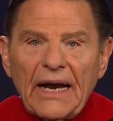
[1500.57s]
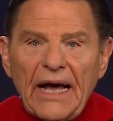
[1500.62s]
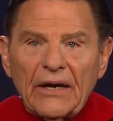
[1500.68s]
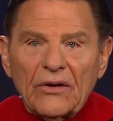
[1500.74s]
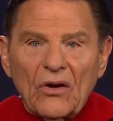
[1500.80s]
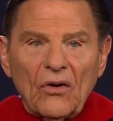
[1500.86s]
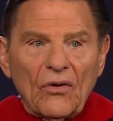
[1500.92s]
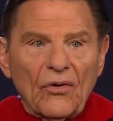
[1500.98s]

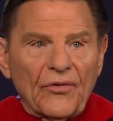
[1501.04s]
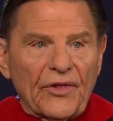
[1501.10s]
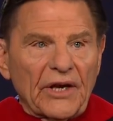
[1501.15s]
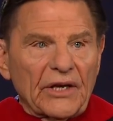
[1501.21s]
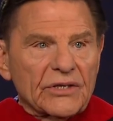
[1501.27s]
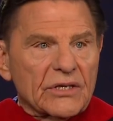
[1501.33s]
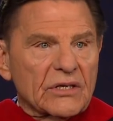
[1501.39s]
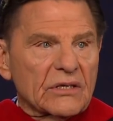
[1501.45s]
I know
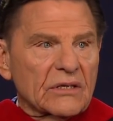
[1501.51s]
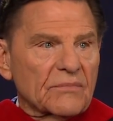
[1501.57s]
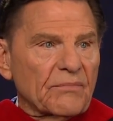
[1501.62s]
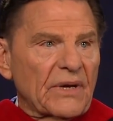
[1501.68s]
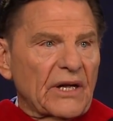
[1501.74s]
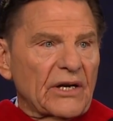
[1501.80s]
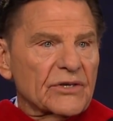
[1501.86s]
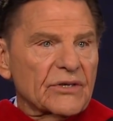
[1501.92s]
this
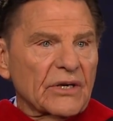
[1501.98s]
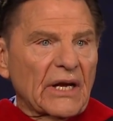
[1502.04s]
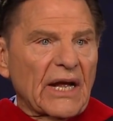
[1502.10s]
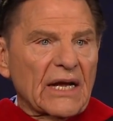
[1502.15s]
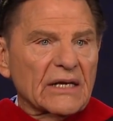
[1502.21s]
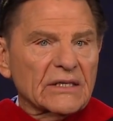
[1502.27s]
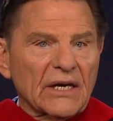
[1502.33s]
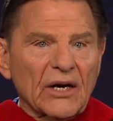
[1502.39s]
ministry
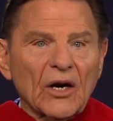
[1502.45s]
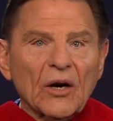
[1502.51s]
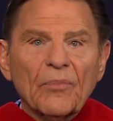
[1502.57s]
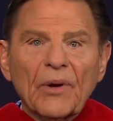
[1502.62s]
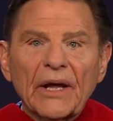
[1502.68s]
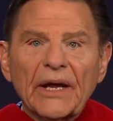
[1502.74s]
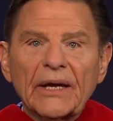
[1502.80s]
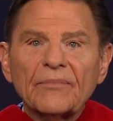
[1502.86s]
has an
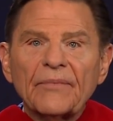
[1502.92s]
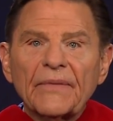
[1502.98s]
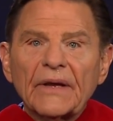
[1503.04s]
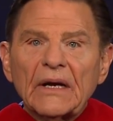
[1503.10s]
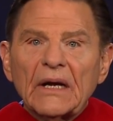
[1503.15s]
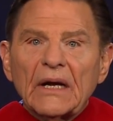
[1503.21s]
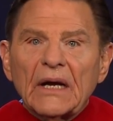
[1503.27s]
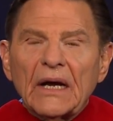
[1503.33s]
airplane,
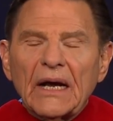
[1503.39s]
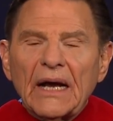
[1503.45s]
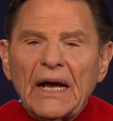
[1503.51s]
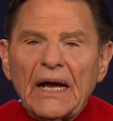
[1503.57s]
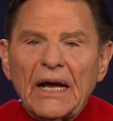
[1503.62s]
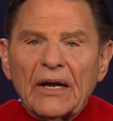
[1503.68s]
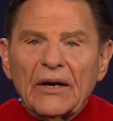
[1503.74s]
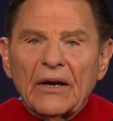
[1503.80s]

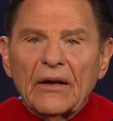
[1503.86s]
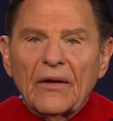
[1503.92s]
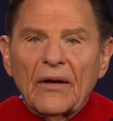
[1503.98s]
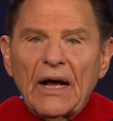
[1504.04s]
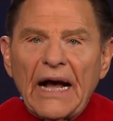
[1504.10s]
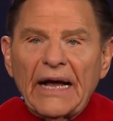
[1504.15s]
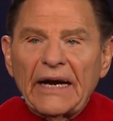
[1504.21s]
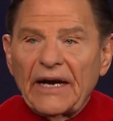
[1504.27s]
and
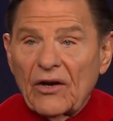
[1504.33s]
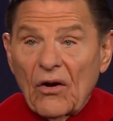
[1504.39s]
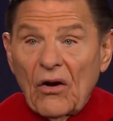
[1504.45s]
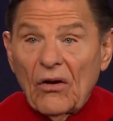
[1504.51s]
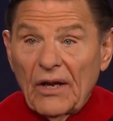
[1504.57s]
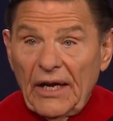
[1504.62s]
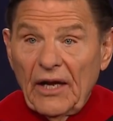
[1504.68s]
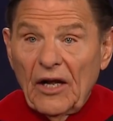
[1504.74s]
I need
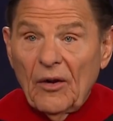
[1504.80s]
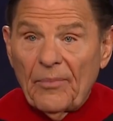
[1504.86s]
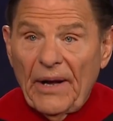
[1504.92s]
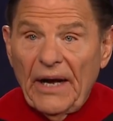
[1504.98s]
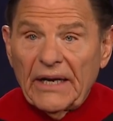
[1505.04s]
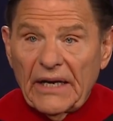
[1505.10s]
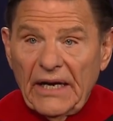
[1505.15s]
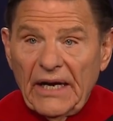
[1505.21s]
all the help
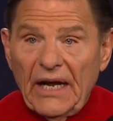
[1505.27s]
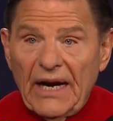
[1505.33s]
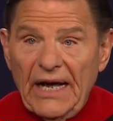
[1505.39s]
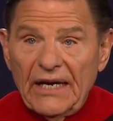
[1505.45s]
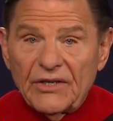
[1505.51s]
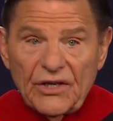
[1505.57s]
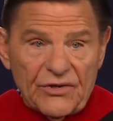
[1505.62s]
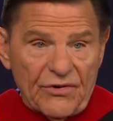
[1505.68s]
I can get.
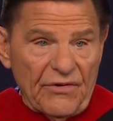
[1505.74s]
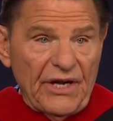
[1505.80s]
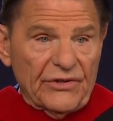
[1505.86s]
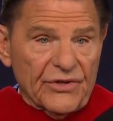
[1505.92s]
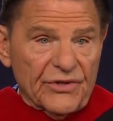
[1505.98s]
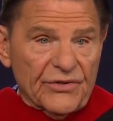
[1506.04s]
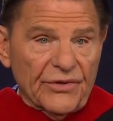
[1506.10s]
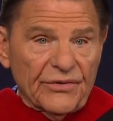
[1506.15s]
I just
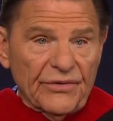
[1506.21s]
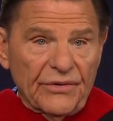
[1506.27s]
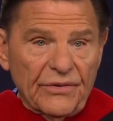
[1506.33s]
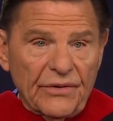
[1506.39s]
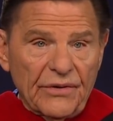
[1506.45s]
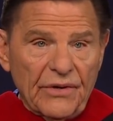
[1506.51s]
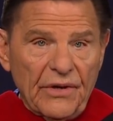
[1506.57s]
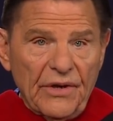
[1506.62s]
registered.
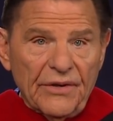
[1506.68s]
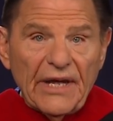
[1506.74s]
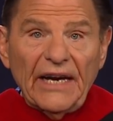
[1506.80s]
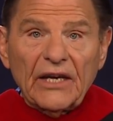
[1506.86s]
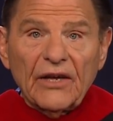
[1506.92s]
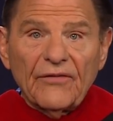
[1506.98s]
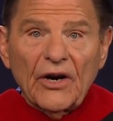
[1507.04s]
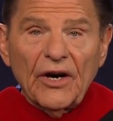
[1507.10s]

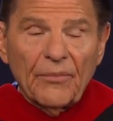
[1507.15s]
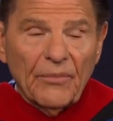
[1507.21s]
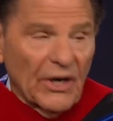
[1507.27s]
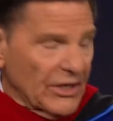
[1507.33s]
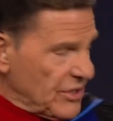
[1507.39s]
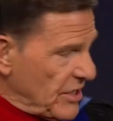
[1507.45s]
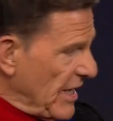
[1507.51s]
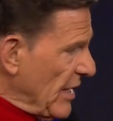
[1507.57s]
Thank you very
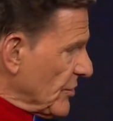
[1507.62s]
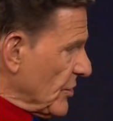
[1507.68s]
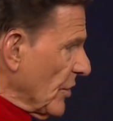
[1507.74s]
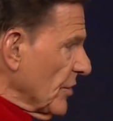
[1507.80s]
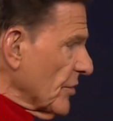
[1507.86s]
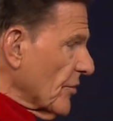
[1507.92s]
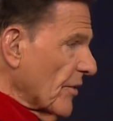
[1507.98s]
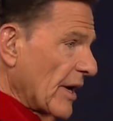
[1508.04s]
much. And I
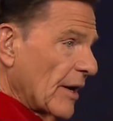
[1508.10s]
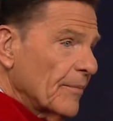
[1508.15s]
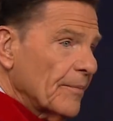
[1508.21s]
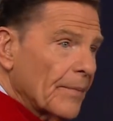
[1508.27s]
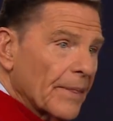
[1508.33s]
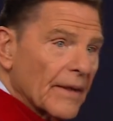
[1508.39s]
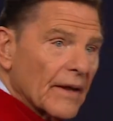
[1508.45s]
turned around.